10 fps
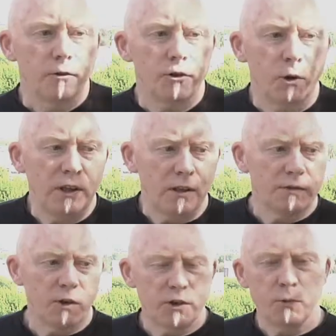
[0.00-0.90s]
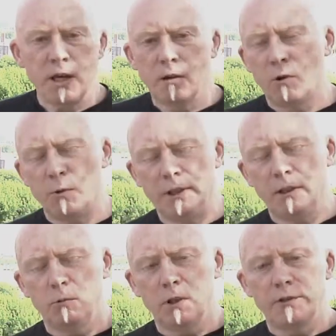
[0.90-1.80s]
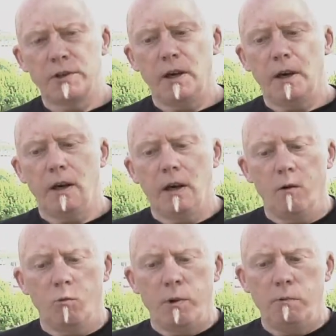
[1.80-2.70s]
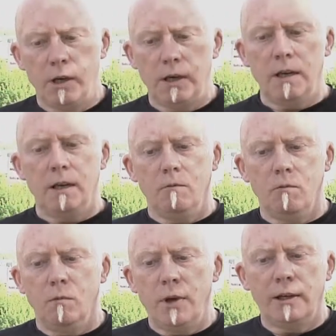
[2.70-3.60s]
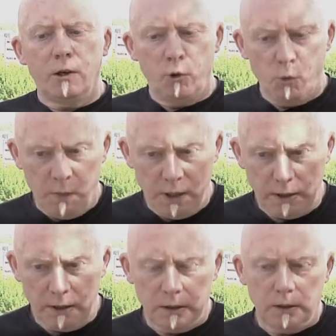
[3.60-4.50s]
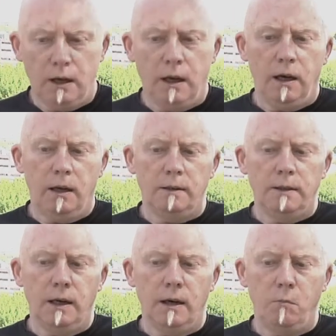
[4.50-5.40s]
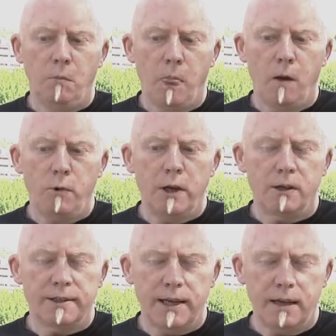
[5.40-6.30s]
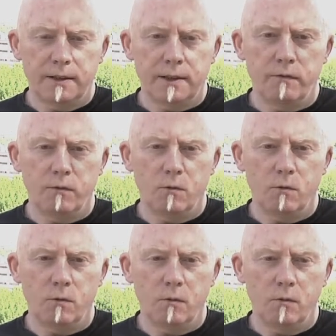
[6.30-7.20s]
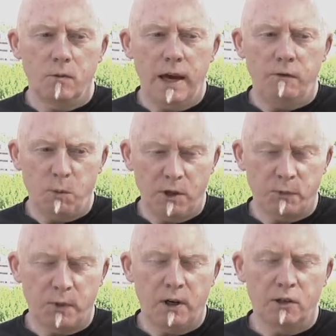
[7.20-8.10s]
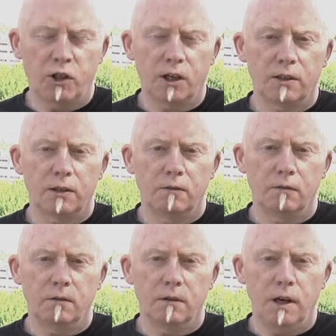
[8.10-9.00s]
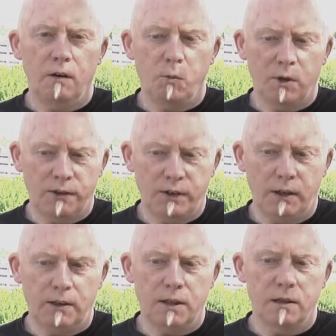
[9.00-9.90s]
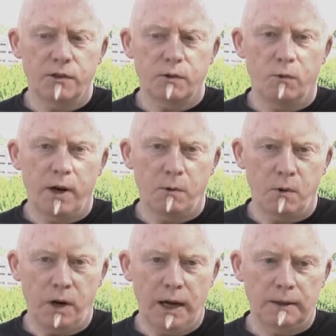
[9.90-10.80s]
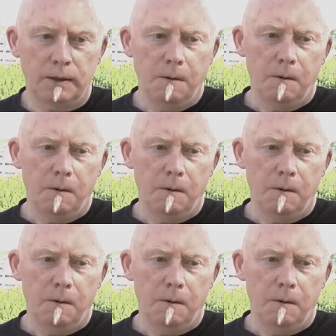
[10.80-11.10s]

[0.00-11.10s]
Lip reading: So in this first week, what we did was we had a group meeting, and we got a sense of everybody's project, everybody's ideas, where we were at.